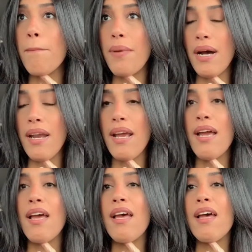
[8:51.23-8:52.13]
but
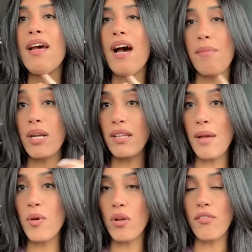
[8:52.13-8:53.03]
I'm gonna
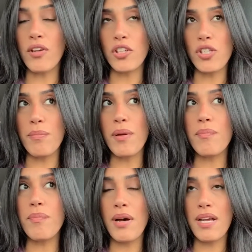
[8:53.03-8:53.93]
let him go on the field trip,
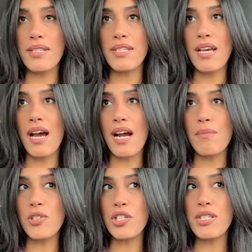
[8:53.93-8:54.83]
but
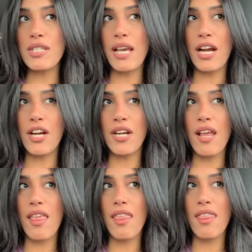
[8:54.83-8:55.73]
I'm just scared
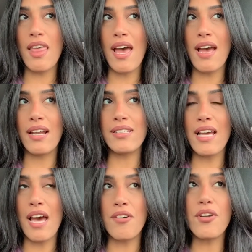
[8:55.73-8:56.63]
that,
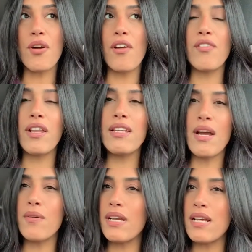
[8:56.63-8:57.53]
I don't know, I feel like
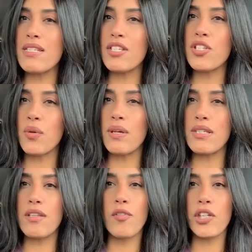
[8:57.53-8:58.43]
nowadays it's so
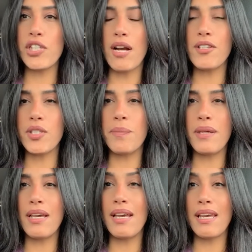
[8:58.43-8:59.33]
easy for a child to
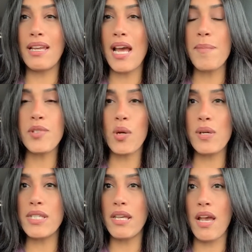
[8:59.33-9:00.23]
be kidnapped. You
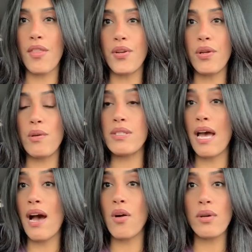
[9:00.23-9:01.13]
always see on the news
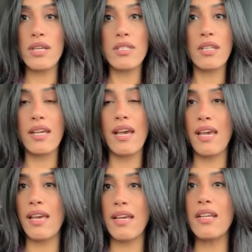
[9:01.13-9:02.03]
how easily
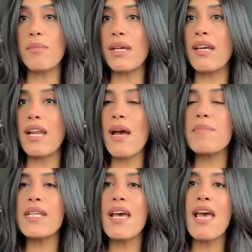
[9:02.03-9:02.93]
a kid can be
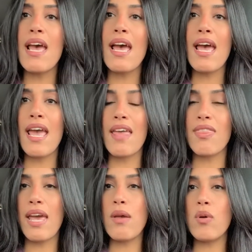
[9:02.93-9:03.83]
kidnapped
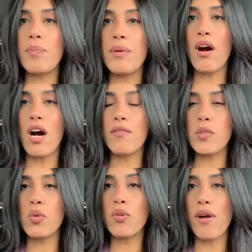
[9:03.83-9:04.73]
and they will off
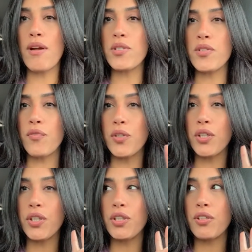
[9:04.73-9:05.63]
school grounds
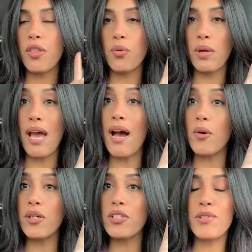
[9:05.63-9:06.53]
for three
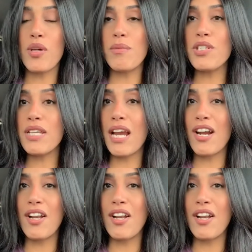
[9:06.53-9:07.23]
hours. So I'm just scared